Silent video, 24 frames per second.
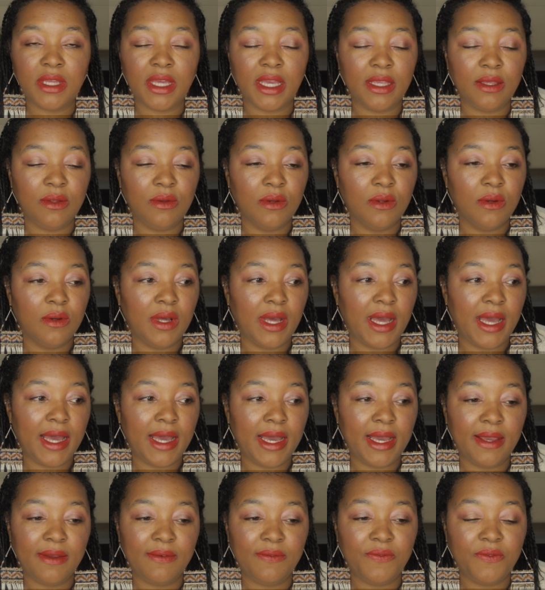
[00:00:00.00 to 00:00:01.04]
You know,
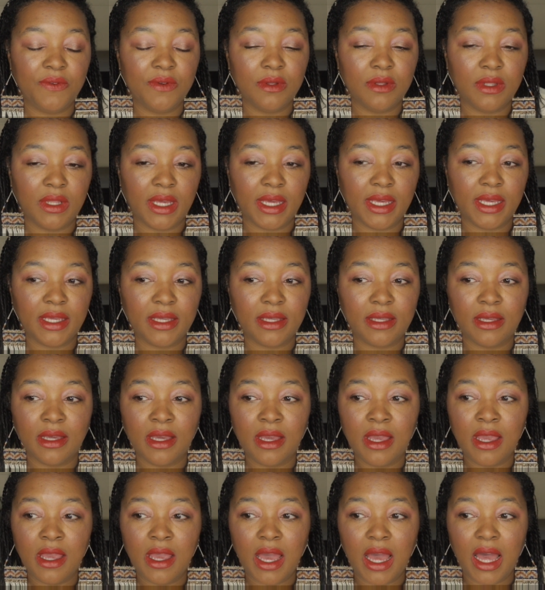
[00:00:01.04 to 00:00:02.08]
I feel like
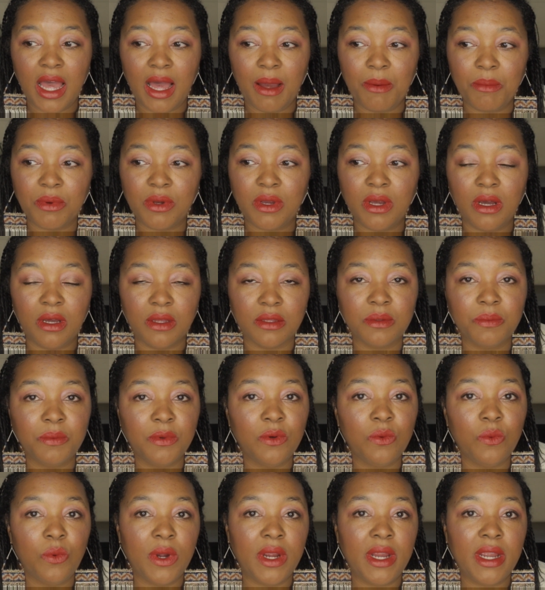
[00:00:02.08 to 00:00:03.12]
I'm
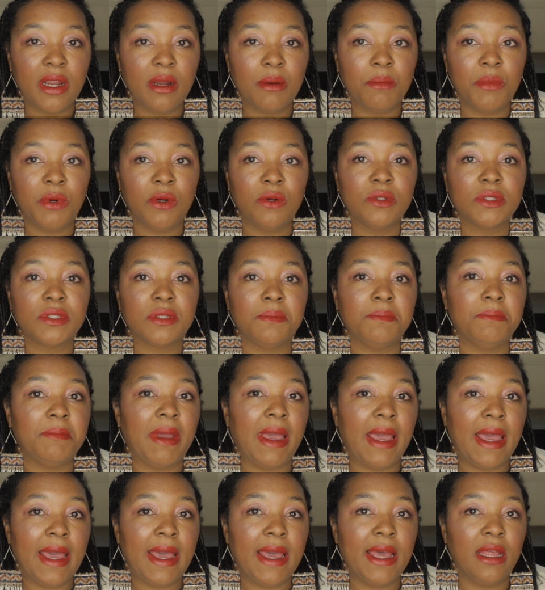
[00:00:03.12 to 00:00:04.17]
comfortable wearing most
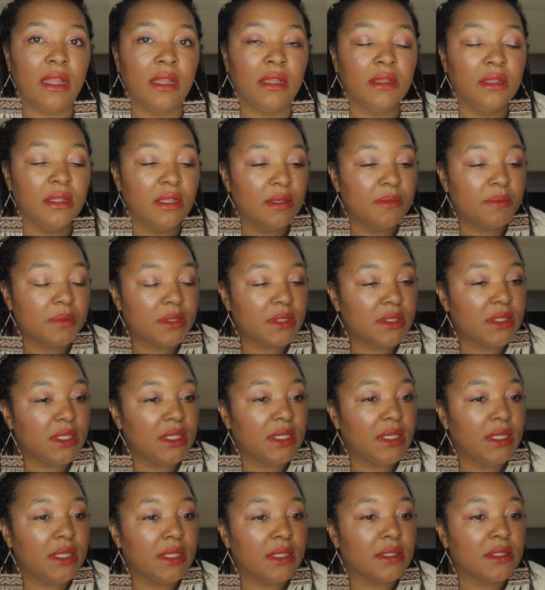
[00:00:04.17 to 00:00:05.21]
matte
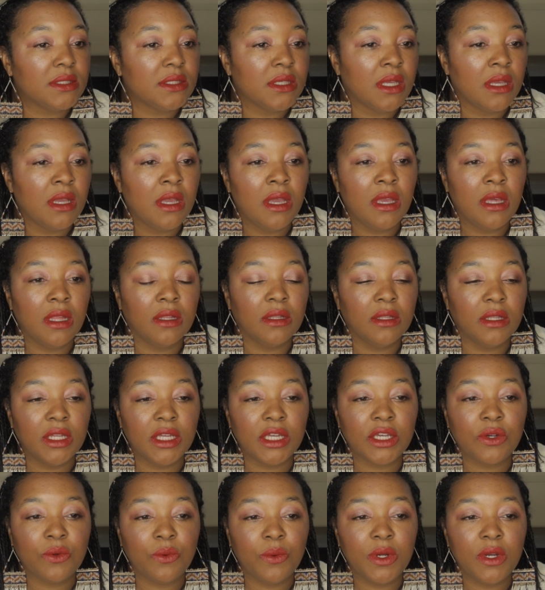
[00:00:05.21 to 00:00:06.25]
lipsticks,
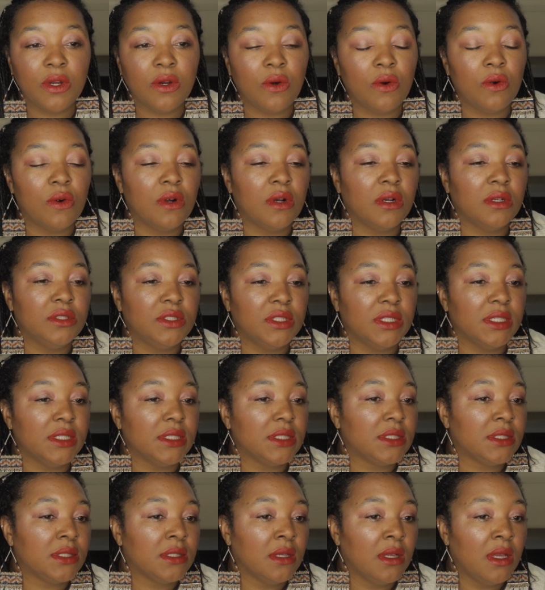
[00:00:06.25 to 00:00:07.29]
liquid or
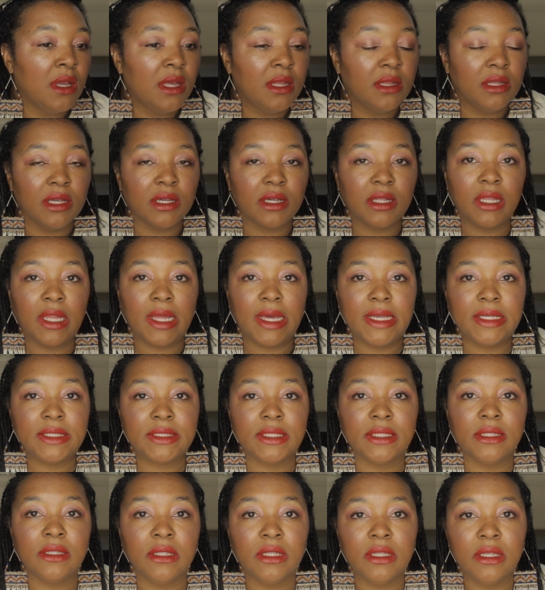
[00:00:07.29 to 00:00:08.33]
just the
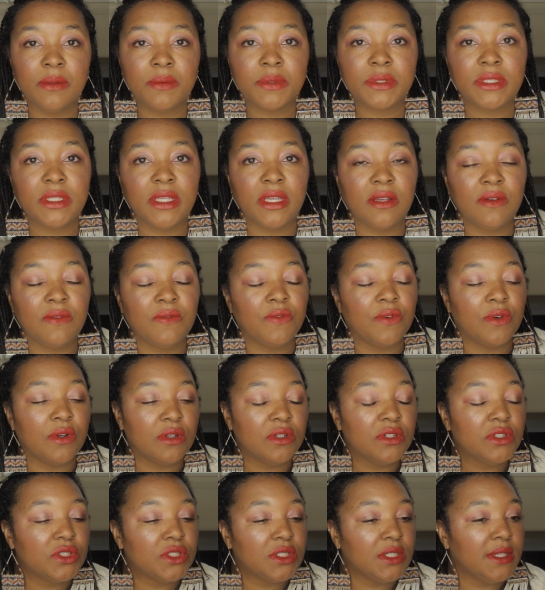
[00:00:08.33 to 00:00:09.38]
classic lipstick
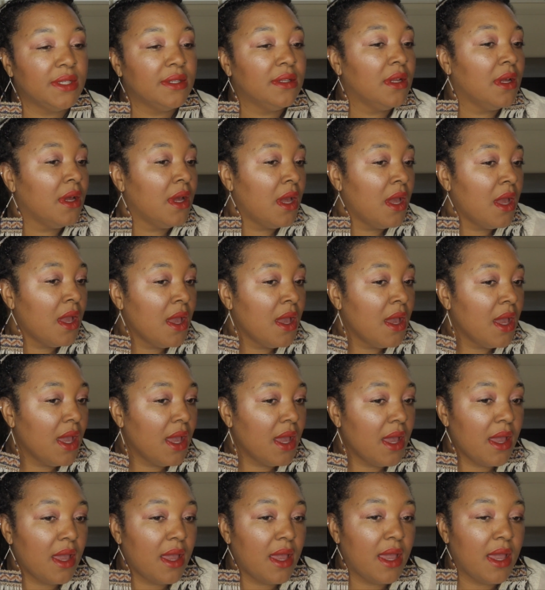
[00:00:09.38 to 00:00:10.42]
version,
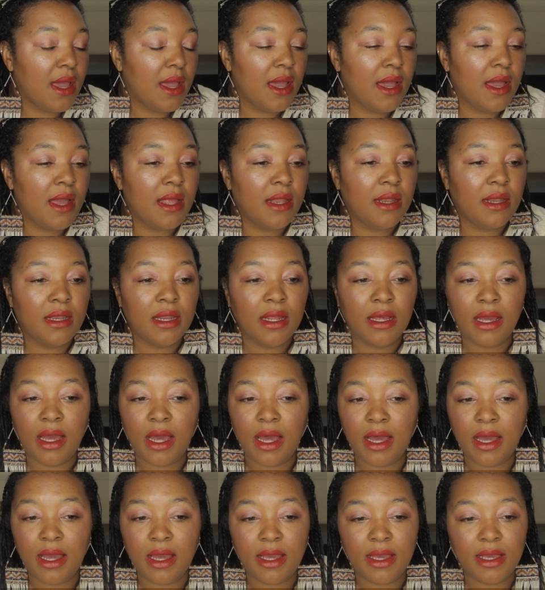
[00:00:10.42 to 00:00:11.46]
and
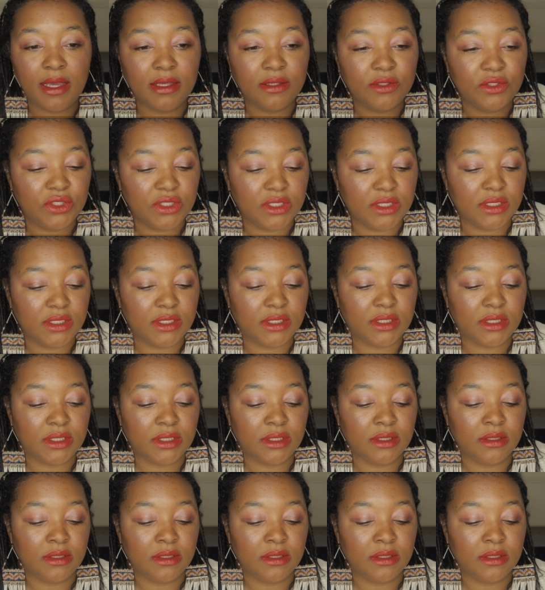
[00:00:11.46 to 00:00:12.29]
I just